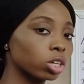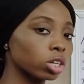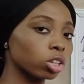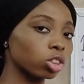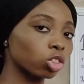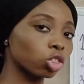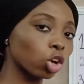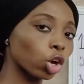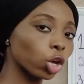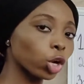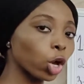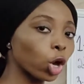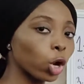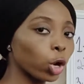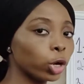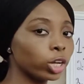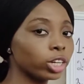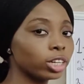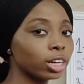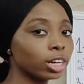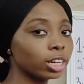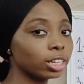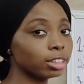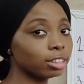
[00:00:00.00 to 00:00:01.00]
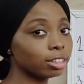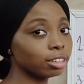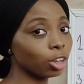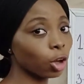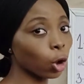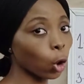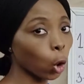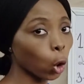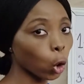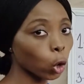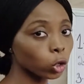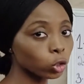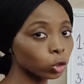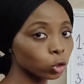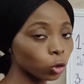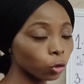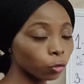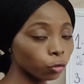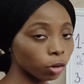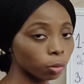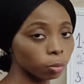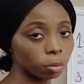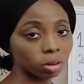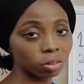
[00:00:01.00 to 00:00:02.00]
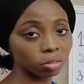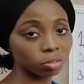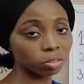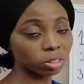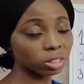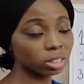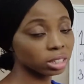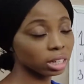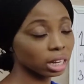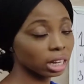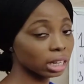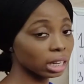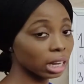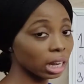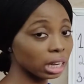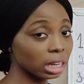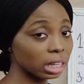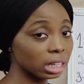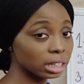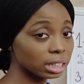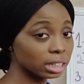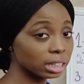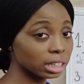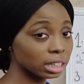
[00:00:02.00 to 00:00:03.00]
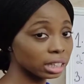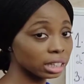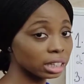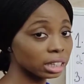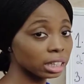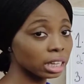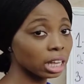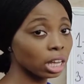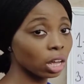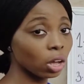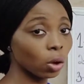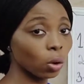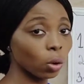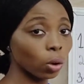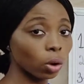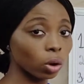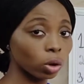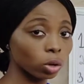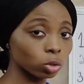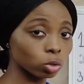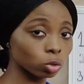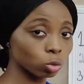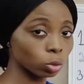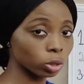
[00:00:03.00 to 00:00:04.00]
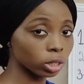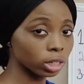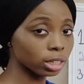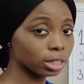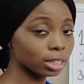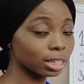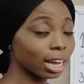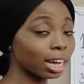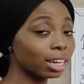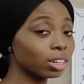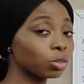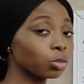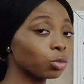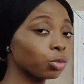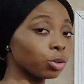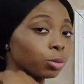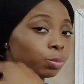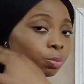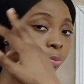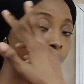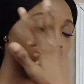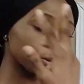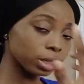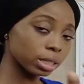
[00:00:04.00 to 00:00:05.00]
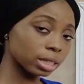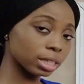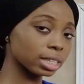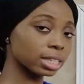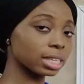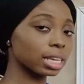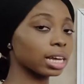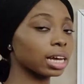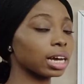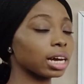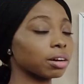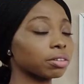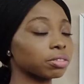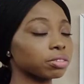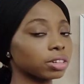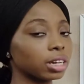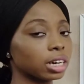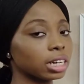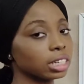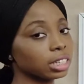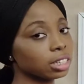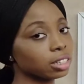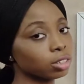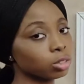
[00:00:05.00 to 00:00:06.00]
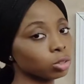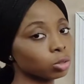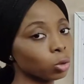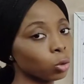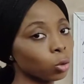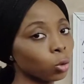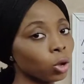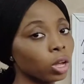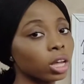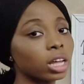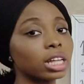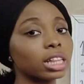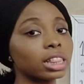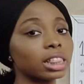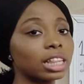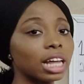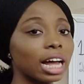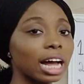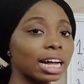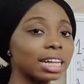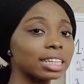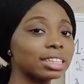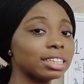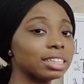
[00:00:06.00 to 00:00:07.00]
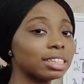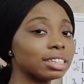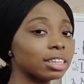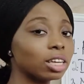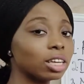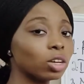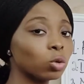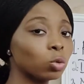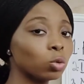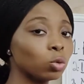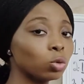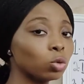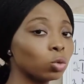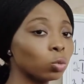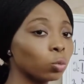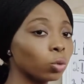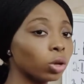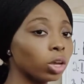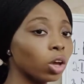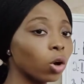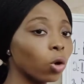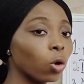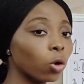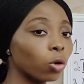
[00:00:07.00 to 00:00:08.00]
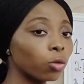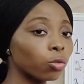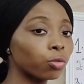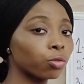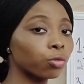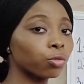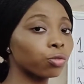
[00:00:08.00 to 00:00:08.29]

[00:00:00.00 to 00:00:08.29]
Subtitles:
turn on the audio form of it and listen to it and repeat after it. So that is a good way of